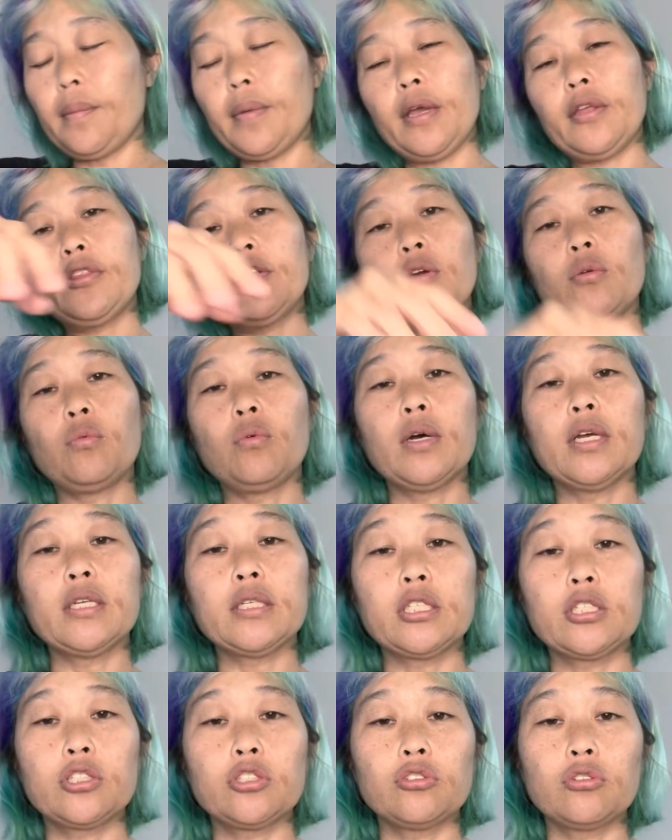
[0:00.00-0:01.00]
there
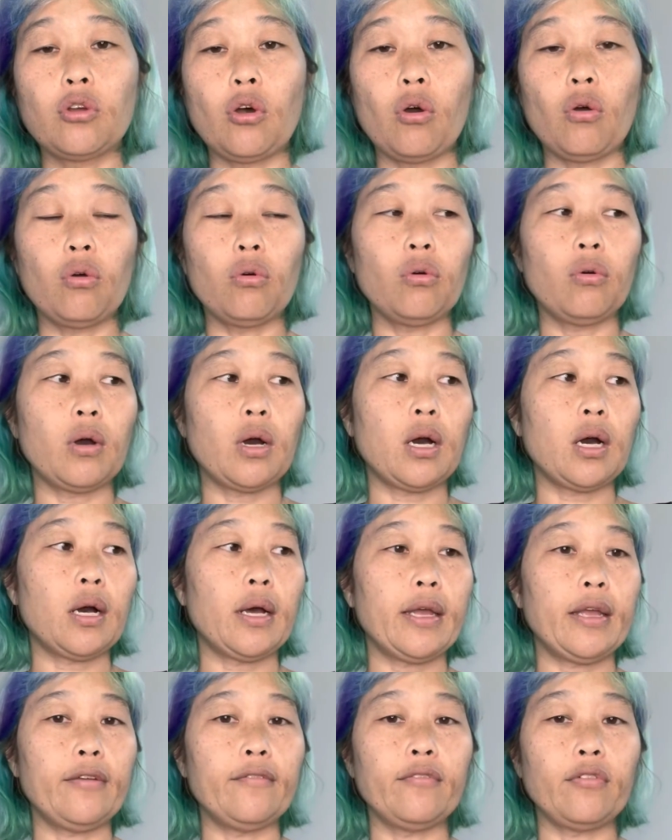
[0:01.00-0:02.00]
was no
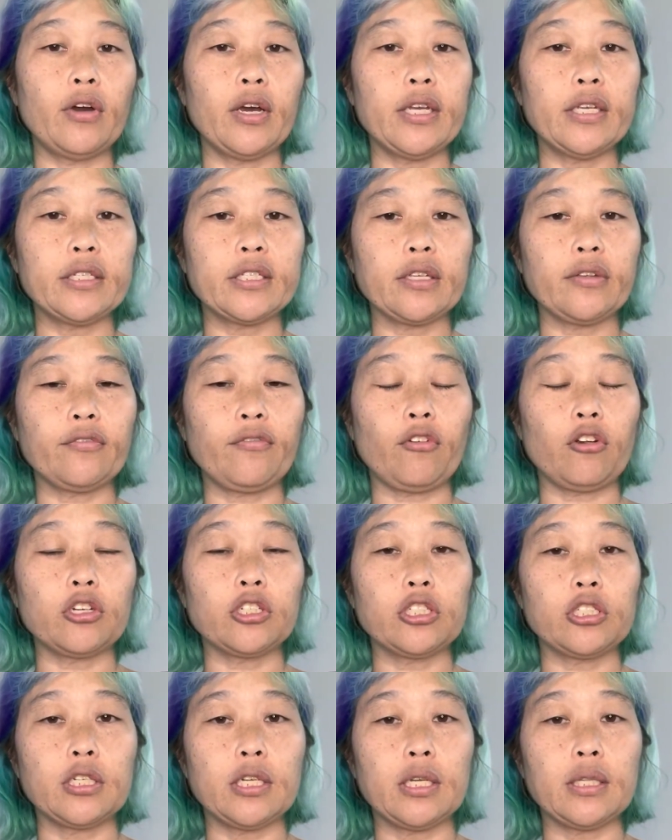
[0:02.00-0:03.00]
invoice,
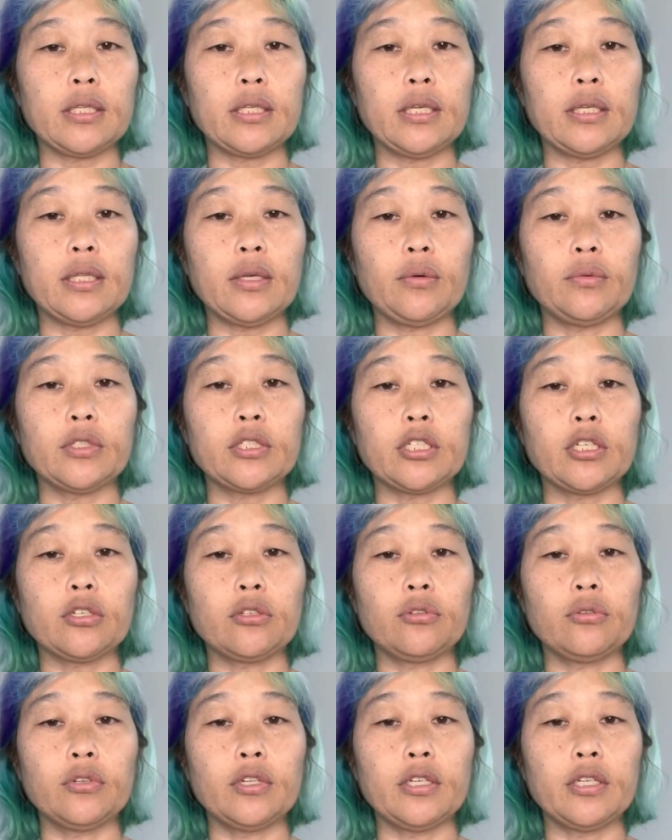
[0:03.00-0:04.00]
unfortunately, that was
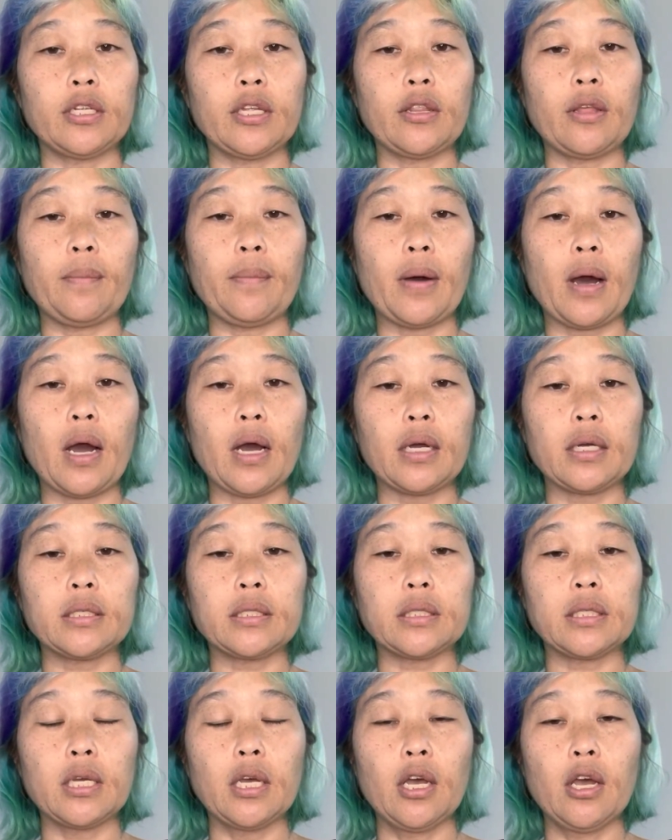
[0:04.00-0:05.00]
included in the
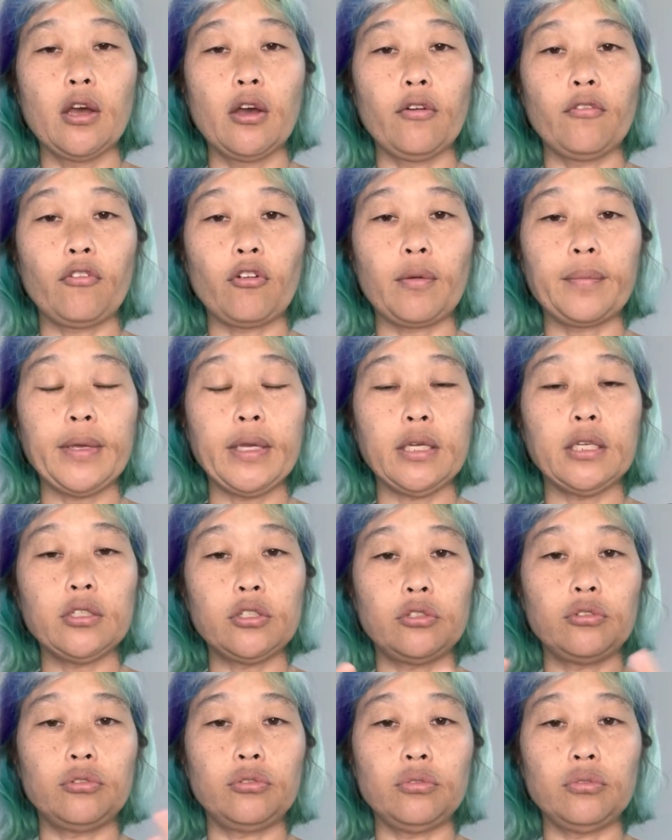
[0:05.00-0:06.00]
box for me
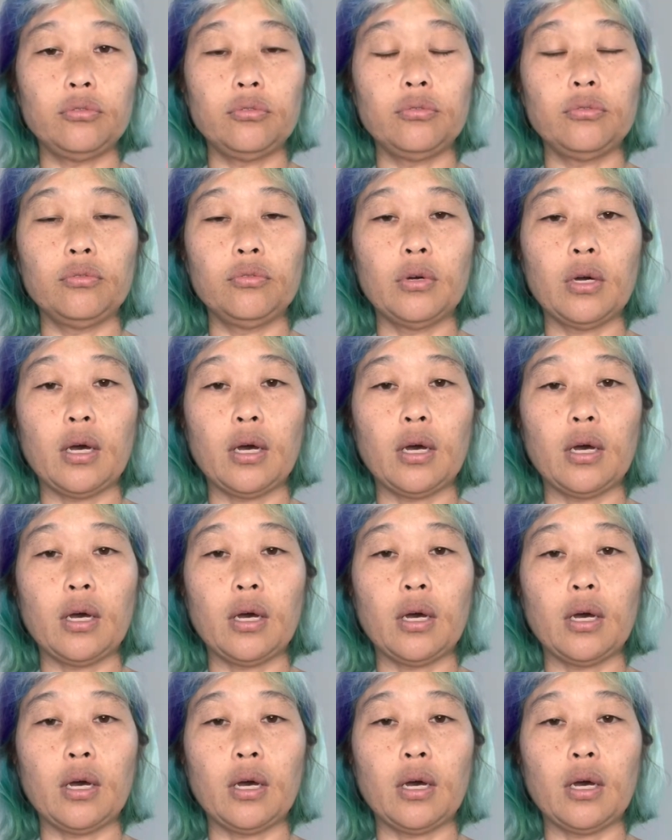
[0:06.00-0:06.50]
to